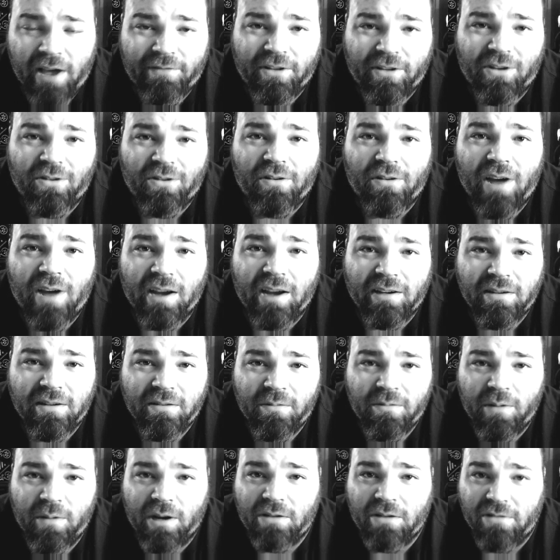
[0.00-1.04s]
have to correct
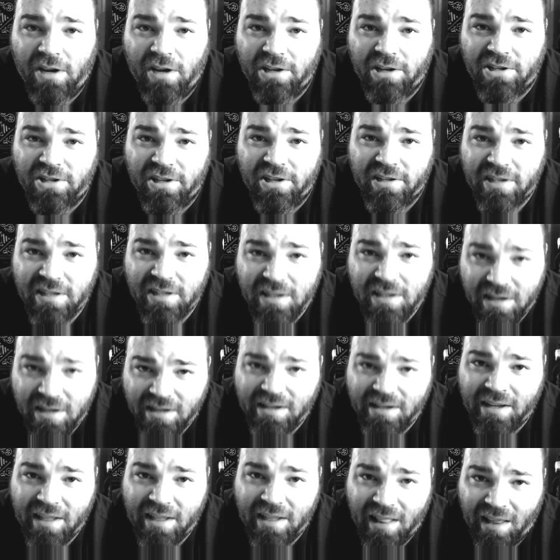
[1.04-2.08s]
what creationists
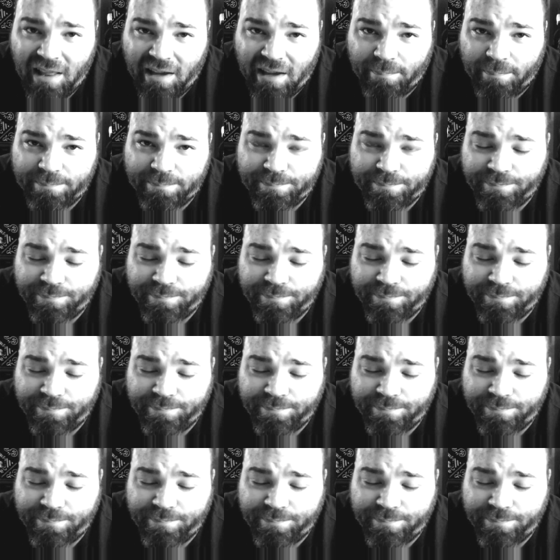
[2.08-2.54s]
claim.